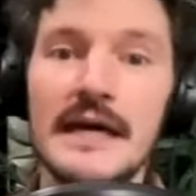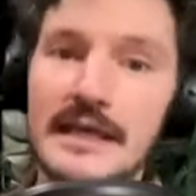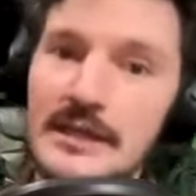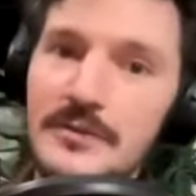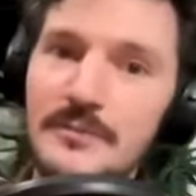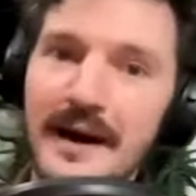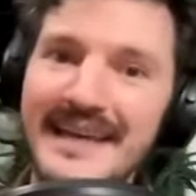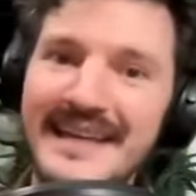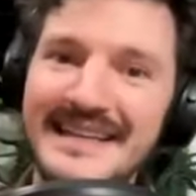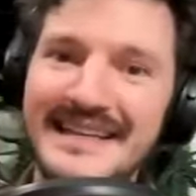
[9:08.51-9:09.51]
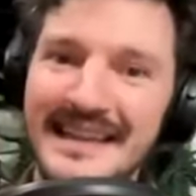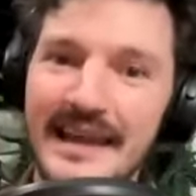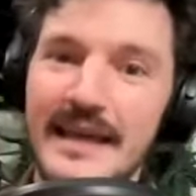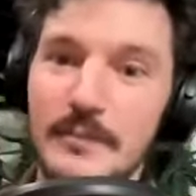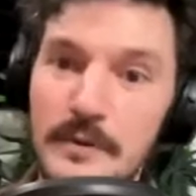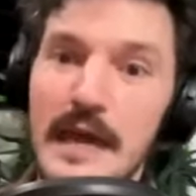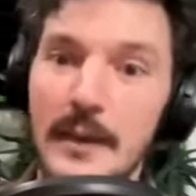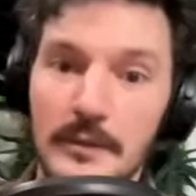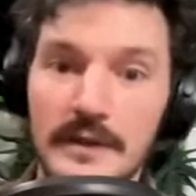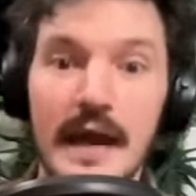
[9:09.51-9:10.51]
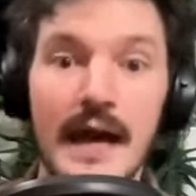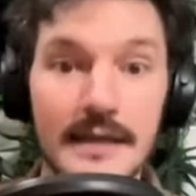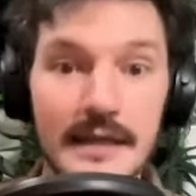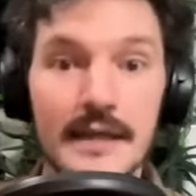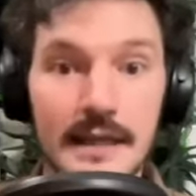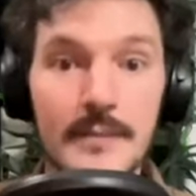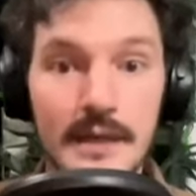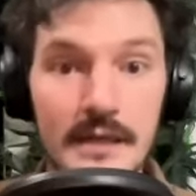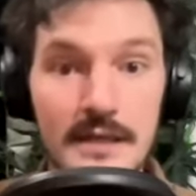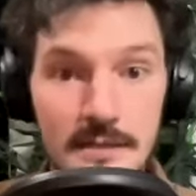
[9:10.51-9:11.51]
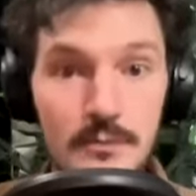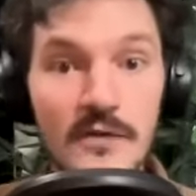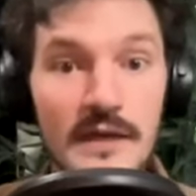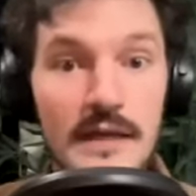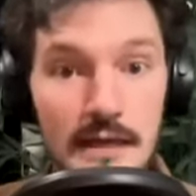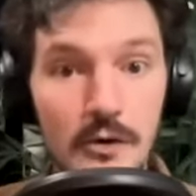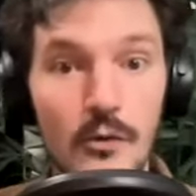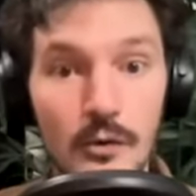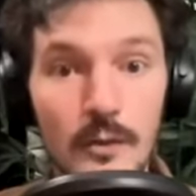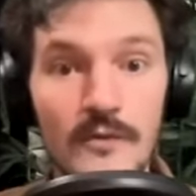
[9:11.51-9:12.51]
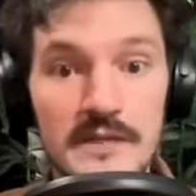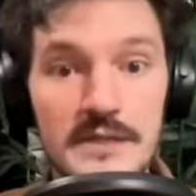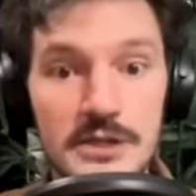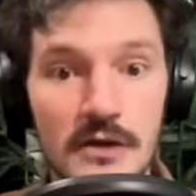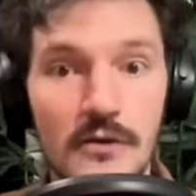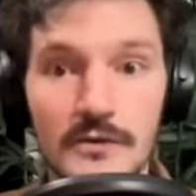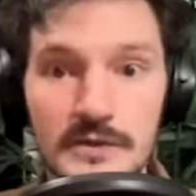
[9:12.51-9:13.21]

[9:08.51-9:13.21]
you might like be able to kind of get them into this movie and into horror movies in general,